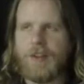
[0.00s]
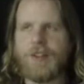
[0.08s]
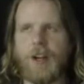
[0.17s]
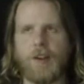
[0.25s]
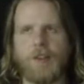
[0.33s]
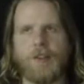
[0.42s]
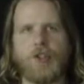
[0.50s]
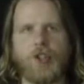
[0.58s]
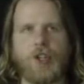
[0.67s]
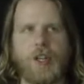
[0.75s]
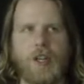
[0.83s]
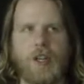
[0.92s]
Does
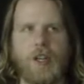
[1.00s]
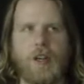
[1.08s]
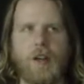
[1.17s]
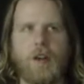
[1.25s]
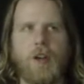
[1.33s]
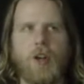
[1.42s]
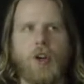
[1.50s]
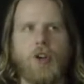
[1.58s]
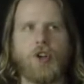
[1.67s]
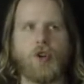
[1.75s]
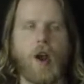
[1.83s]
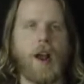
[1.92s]
she
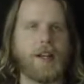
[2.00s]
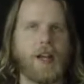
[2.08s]
try